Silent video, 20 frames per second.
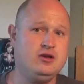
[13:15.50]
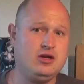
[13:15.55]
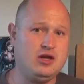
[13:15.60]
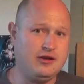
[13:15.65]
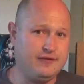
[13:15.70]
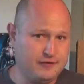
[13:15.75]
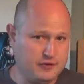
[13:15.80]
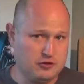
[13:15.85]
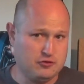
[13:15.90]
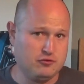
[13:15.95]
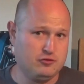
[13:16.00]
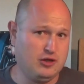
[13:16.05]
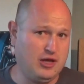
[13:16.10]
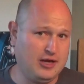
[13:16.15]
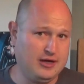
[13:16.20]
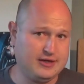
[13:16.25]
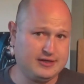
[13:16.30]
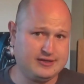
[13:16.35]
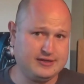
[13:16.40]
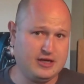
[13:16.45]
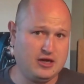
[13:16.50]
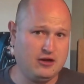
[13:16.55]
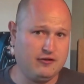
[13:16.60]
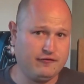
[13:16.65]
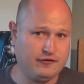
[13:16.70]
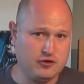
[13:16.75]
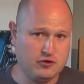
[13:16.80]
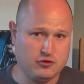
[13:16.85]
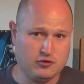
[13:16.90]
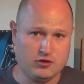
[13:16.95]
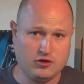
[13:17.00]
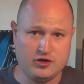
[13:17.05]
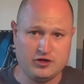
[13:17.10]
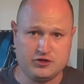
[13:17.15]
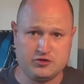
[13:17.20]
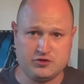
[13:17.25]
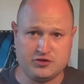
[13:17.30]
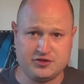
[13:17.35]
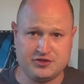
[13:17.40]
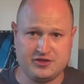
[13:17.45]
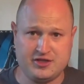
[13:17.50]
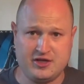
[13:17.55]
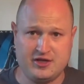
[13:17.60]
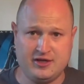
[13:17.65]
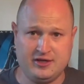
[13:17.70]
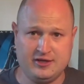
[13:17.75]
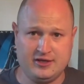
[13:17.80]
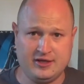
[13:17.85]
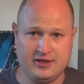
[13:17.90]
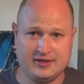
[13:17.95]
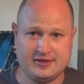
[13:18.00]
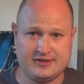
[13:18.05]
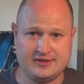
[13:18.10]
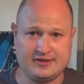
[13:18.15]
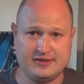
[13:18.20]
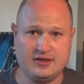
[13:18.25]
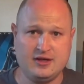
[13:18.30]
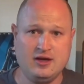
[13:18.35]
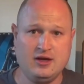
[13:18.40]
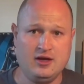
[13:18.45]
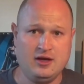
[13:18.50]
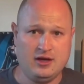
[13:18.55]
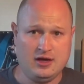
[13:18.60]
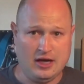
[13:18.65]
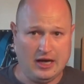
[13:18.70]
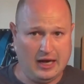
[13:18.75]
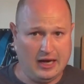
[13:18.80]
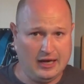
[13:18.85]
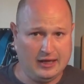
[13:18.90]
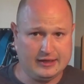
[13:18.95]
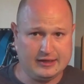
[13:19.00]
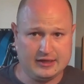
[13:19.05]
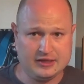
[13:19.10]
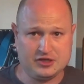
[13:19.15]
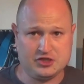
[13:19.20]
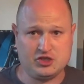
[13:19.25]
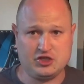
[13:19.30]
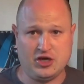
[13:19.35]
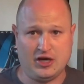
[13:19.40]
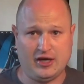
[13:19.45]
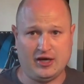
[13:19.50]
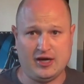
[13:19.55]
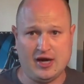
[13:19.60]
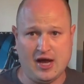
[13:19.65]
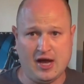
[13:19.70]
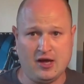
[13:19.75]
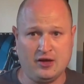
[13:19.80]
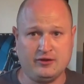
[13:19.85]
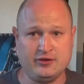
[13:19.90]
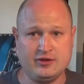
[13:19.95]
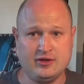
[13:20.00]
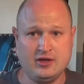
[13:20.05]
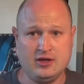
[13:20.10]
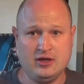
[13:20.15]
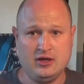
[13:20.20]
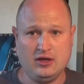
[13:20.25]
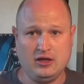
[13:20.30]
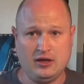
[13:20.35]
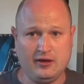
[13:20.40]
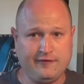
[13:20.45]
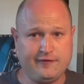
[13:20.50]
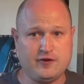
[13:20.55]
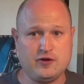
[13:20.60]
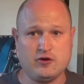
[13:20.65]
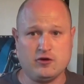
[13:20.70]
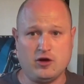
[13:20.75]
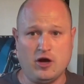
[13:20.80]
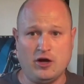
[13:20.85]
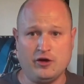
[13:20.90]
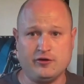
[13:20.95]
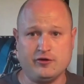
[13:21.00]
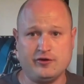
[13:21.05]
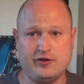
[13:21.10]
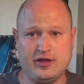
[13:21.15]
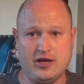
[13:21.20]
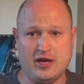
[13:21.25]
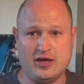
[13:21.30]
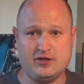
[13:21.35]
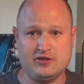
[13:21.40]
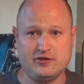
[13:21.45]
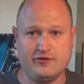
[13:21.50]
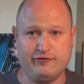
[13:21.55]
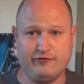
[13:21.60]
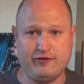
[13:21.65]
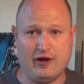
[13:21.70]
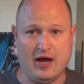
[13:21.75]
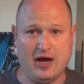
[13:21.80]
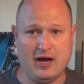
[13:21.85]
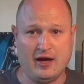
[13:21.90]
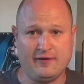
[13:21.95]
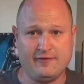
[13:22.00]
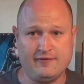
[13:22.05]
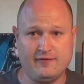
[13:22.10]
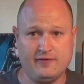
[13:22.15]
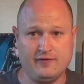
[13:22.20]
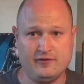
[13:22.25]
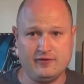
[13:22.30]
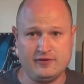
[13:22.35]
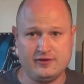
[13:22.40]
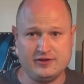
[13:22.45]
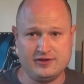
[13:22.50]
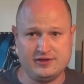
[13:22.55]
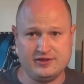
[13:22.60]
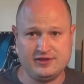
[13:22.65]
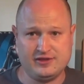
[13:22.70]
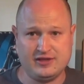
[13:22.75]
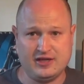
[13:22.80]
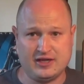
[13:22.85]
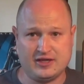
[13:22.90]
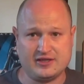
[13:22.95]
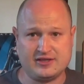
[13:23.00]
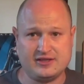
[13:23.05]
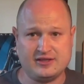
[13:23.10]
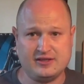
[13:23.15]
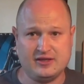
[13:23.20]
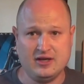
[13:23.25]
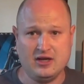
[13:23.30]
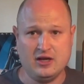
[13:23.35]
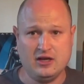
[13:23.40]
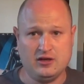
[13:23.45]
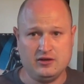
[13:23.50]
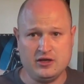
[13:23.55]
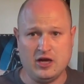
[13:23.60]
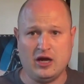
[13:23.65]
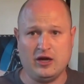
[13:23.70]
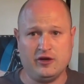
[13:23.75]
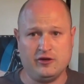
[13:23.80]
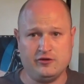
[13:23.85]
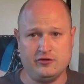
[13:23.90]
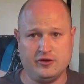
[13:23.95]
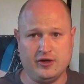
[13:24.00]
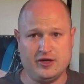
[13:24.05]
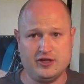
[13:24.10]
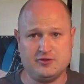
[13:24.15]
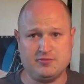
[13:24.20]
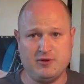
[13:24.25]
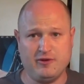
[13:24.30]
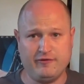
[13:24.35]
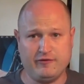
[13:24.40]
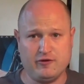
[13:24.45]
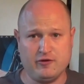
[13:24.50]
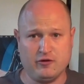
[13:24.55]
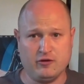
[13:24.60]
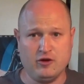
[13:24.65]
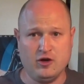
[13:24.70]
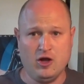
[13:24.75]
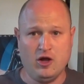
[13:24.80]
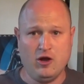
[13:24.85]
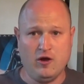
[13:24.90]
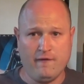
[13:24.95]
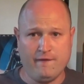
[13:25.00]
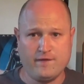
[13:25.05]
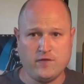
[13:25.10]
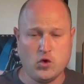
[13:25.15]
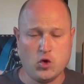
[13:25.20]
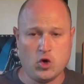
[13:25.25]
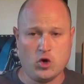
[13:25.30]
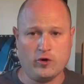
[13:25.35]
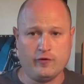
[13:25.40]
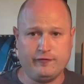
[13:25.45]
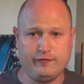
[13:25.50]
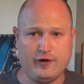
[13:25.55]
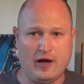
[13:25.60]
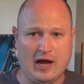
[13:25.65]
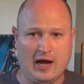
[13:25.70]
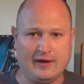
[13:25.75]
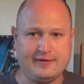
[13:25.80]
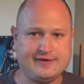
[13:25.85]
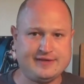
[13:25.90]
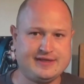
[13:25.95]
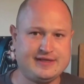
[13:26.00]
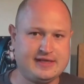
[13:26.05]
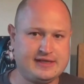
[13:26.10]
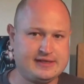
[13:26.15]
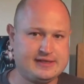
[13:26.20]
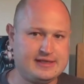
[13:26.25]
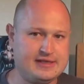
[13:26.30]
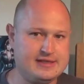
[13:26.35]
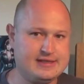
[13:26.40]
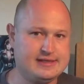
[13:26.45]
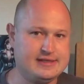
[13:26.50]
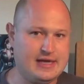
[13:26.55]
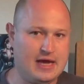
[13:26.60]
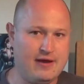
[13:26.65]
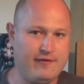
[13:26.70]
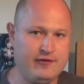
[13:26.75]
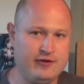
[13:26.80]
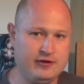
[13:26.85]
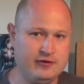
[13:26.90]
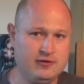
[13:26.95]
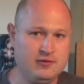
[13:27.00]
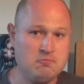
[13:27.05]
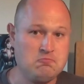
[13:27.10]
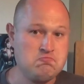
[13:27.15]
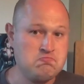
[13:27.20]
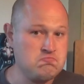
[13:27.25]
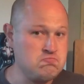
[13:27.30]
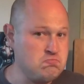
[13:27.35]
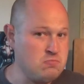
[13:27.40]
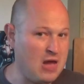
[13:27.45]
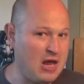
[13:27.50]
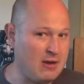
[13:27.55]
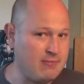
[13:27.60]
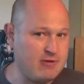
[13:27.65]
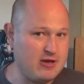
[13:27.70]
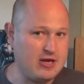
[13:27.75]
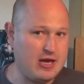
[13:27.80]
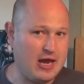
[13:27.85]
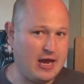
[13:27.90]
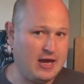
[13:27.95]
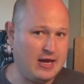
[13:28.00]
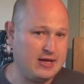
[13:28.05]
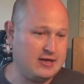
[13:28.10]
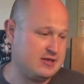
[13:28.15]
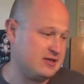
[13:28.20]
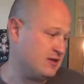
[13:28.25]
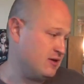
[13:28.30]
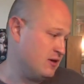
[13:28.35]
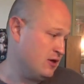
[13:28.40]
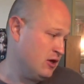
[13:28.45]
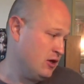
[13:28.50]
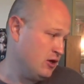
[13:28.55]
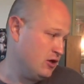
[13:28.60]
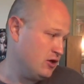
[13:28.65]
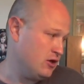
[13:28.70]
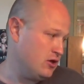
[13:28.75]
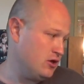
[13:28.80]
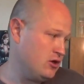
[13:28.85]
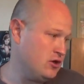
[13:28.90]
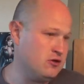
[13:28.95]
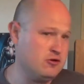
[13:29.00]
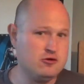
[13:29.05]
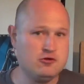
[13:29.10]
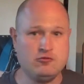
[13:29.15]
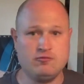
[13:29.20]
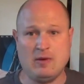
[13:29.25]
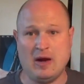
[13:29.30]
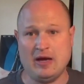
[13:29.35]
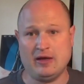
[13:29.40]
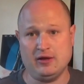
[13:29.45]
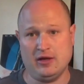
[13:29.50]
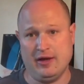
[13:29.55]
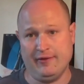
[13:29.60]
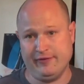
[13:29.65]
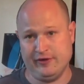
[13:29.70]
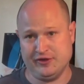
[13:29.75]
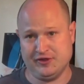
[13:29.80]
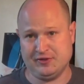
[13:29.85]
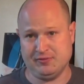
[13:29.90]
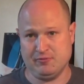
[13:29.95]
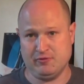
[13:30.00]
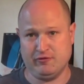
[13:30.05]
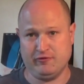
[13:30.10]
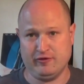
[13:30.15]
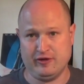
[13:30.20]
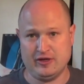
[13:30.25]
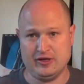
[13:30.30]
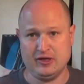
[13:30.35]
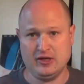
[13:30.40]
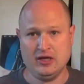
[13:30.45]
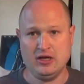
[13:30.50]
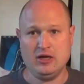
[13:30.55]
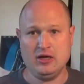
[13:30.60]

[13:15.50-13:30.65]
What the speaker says: If you, like I said, if you are interested in this, I guess check it out. If you're under the age of 5, 6, not underage, but if you're 4, 5, 6, and 7, maybe 8, you might love this movie.